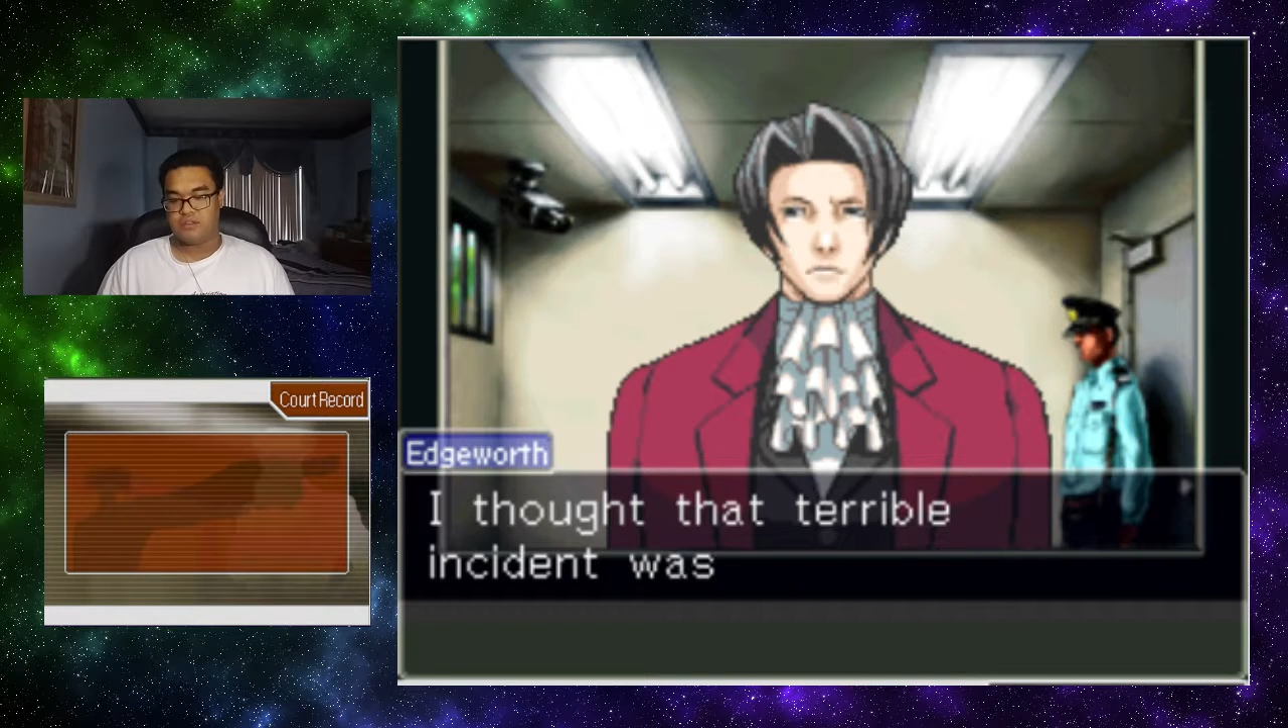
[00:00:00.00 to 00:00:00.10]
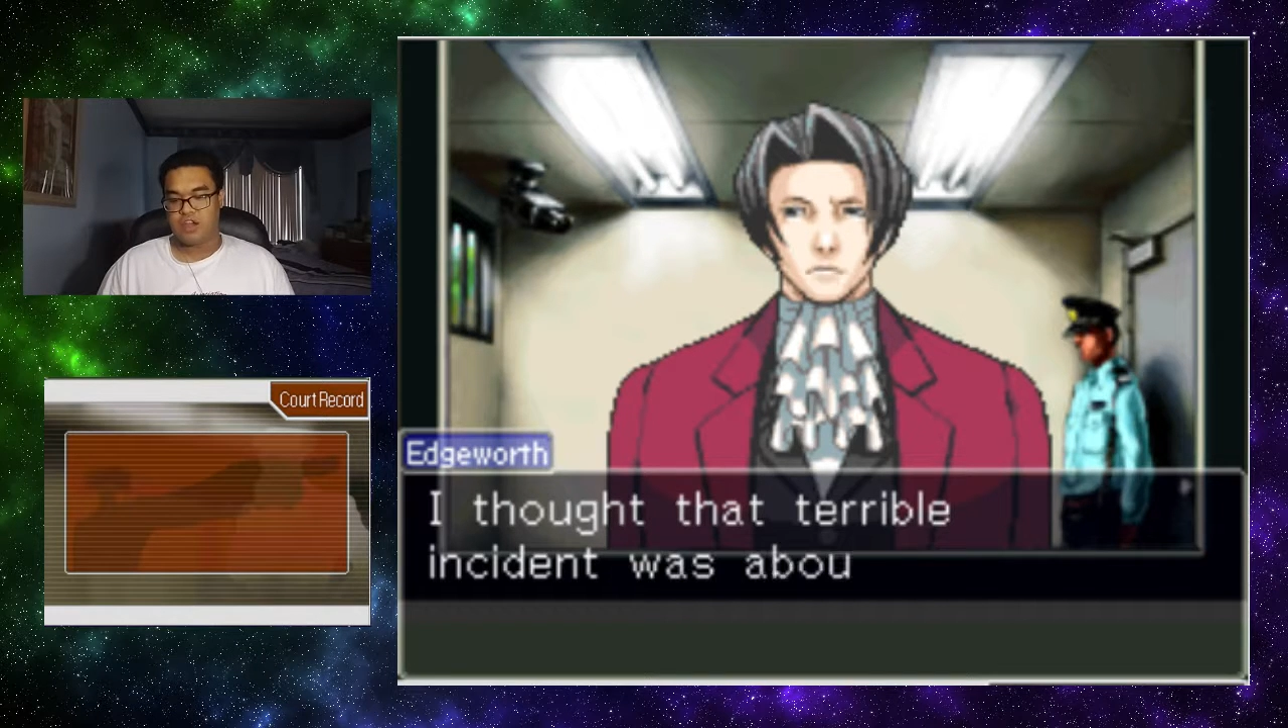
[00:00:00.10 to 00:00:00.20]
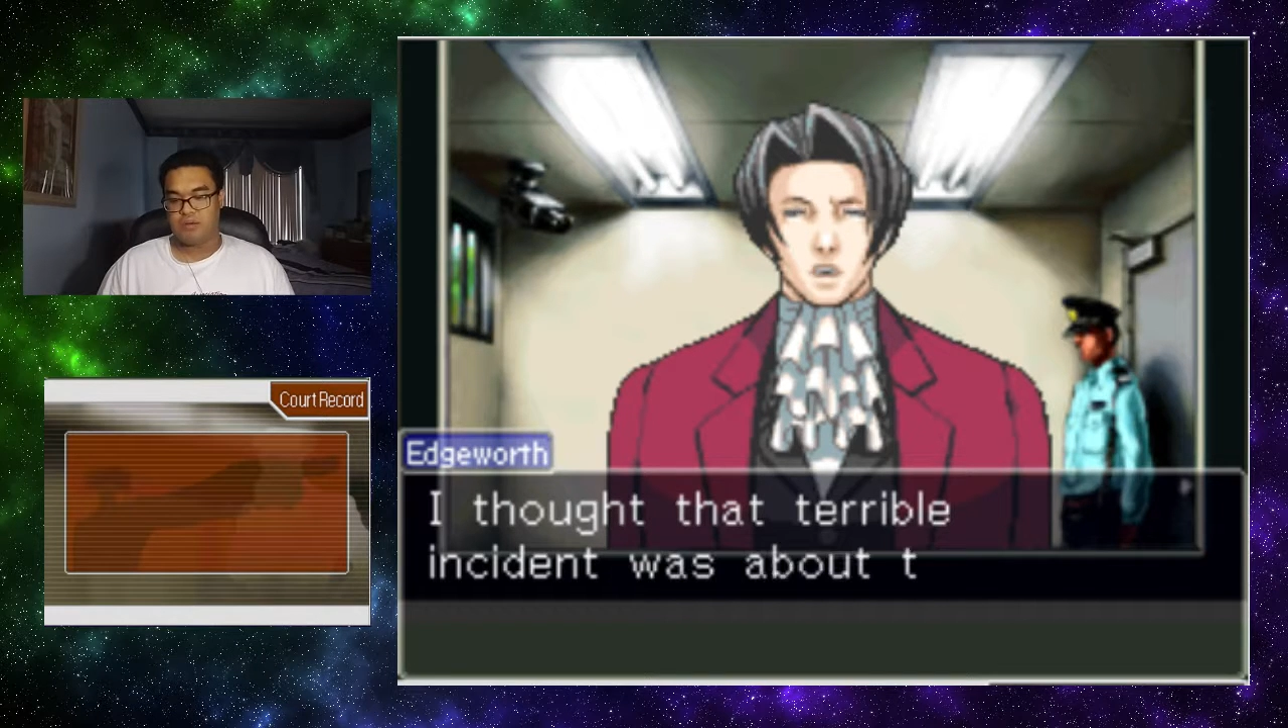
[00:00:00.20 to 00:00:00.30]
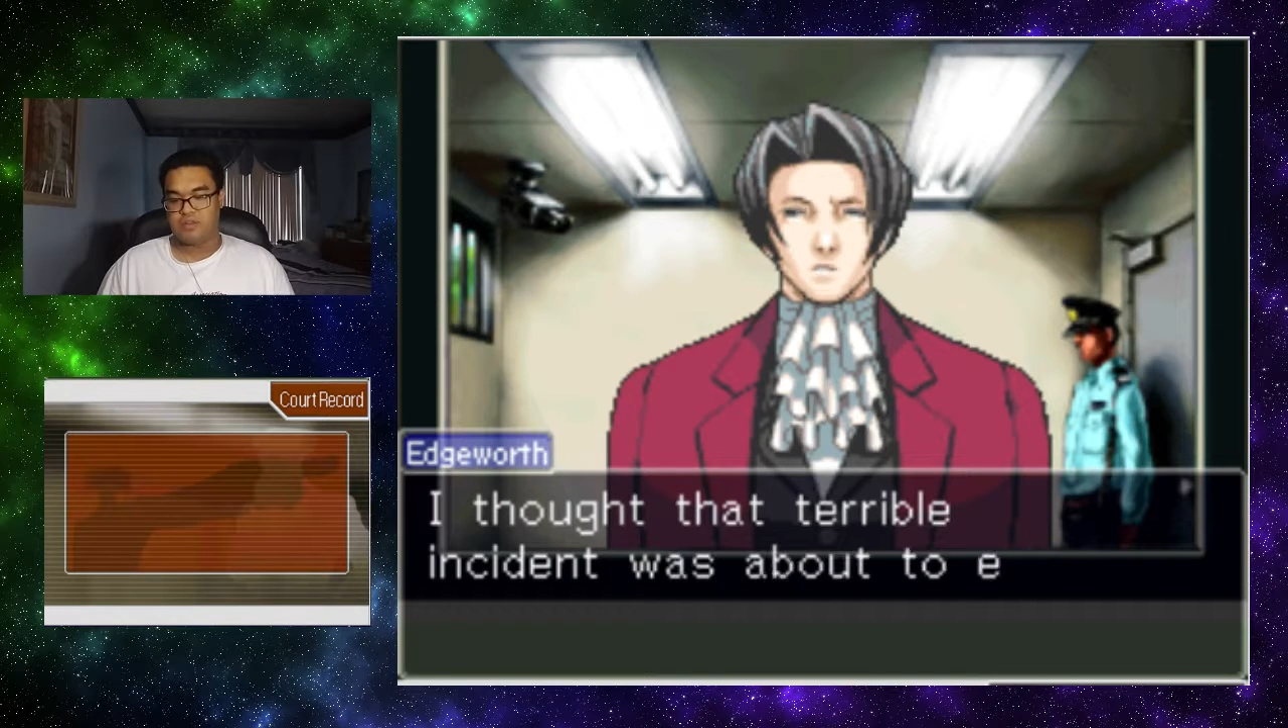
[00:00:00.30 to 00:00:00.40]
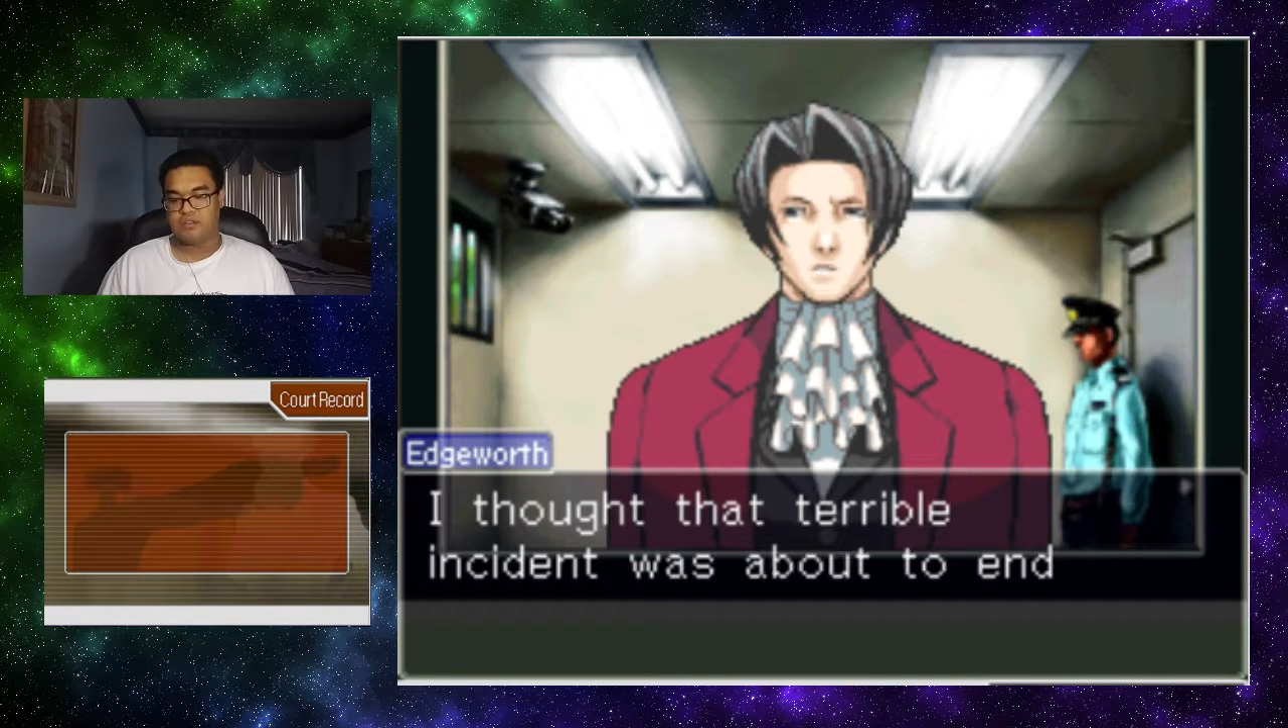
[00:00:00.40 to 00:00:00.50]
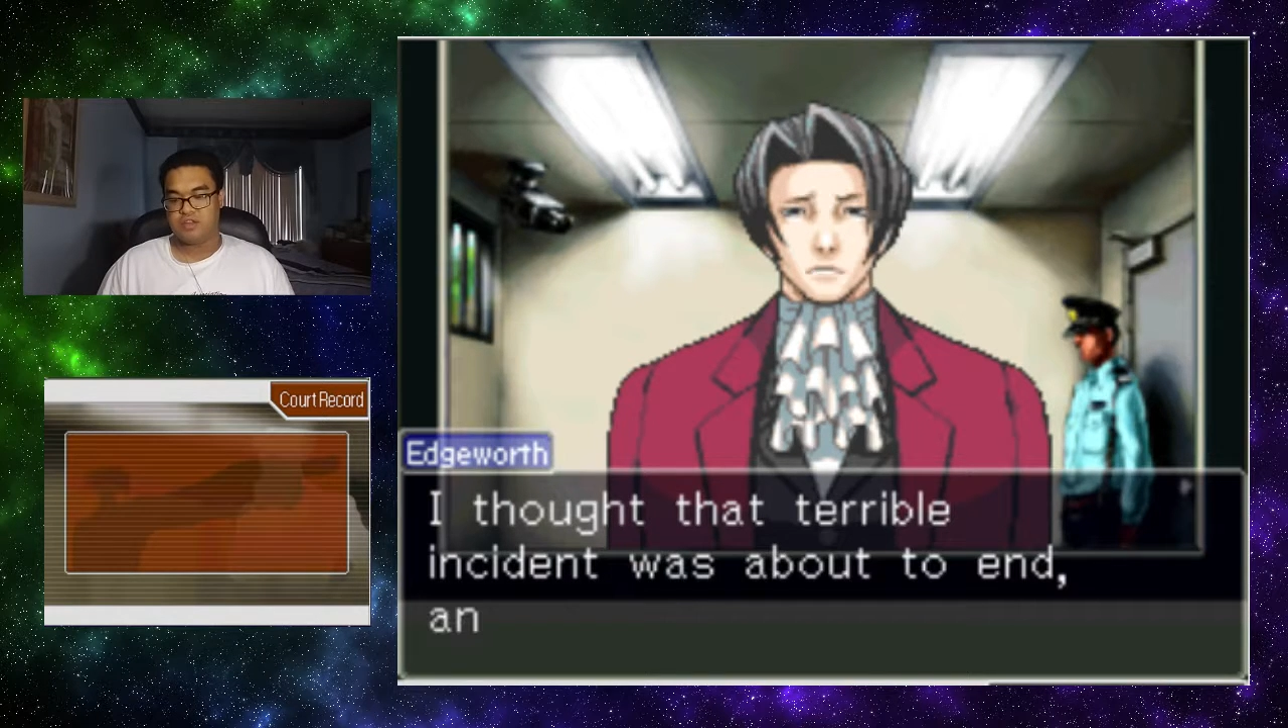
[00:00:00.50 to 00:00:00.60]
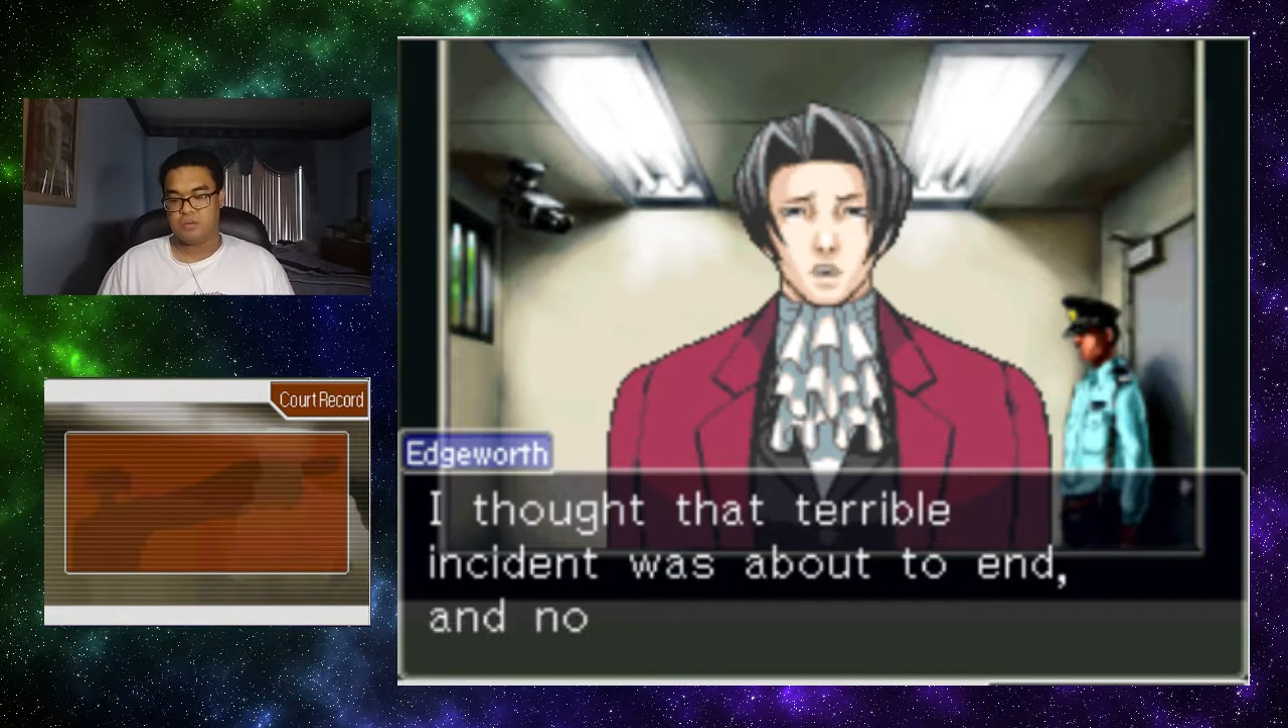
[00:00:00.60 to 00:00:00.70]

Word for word: terrible incident